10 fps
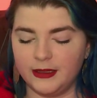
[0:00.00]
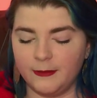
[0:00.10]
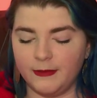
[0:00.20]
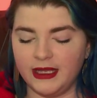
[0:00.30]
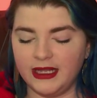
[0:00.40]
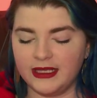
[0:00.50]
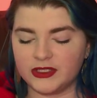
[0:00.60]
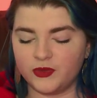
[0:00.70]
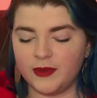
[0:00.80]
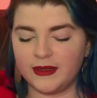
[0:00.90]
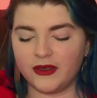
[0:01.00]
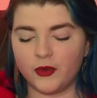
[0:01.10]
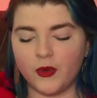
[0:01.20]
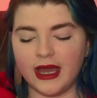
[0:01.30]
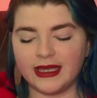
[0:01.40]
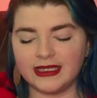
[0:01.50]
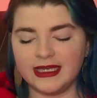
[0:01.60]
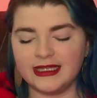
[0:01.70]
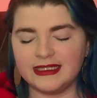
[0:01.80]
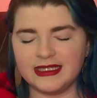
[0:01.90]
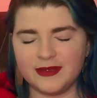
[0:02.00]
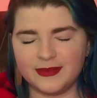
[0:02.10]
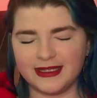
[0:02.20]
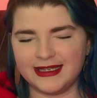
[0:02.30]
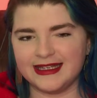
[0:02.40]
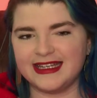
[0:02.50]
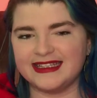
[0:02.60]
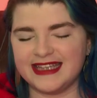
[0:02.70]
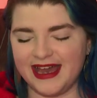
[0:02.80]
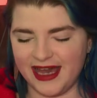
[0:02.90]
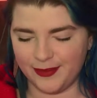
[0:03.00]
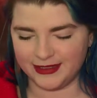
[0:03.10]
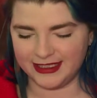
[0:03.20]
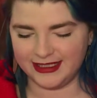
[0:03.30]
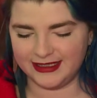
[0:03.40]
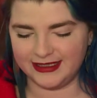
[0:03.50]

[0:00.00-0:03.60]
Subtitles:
Mary is weeping quietly, deeply, and happily.